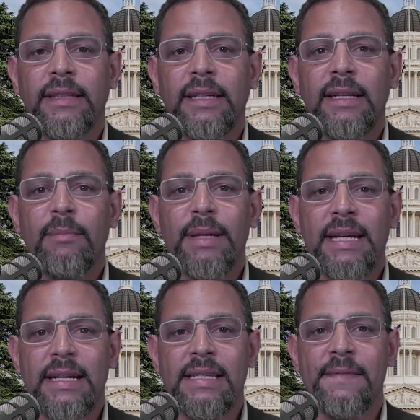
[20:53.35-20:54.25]

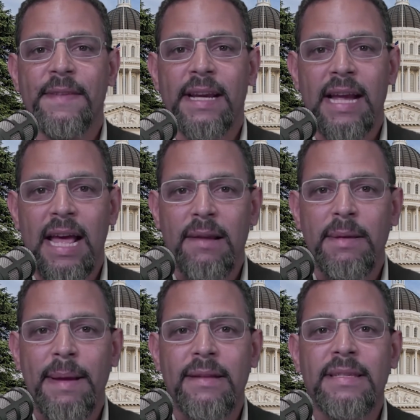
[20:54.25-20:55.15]
Because if the economy
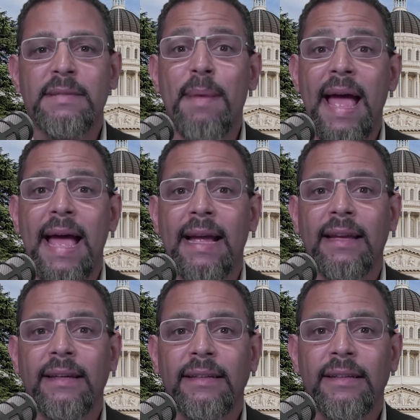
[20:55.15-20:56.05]
bounces
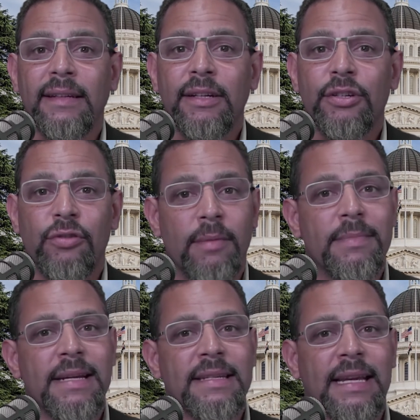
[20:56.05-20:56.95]
back, Trump
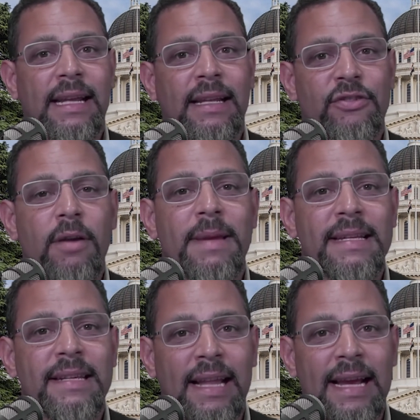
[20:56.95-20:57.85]

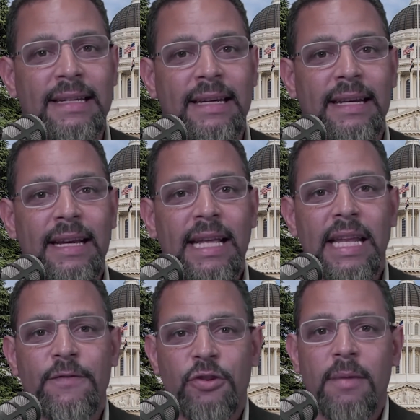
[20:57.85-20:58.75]
gets elected.
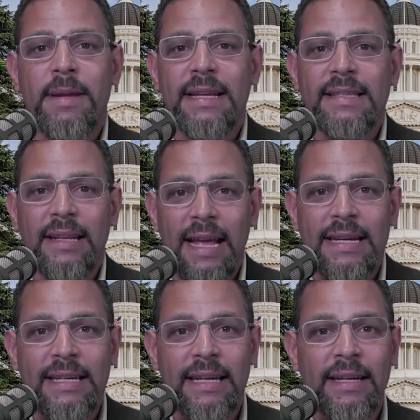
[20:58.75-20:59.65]
If Trump gets
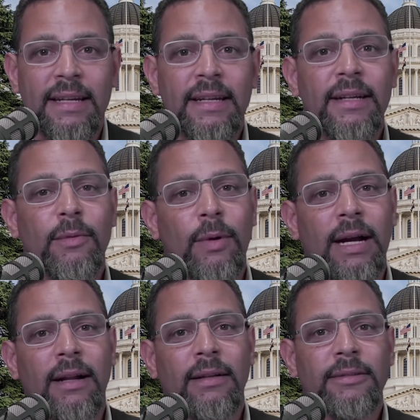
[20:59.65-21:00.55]
elected, well,